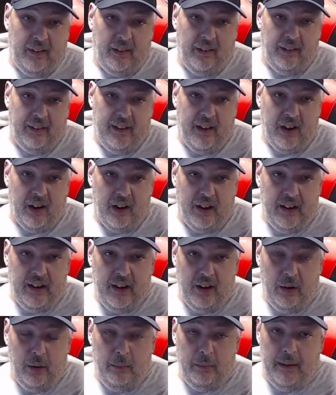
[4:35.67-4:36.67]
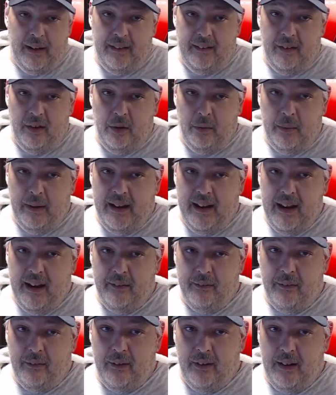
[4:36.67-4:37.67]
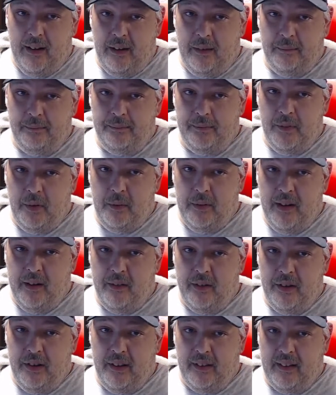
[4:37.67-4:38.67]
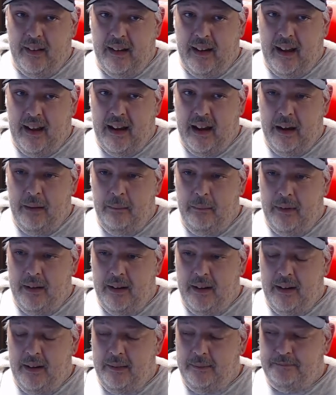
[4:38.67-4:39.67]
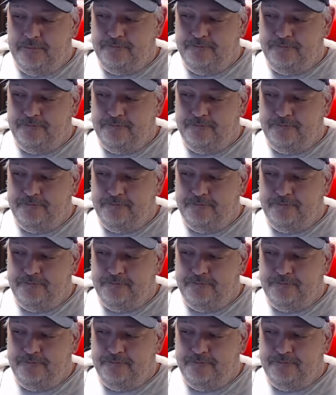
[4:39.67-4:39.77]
there, but nobody ever took the time and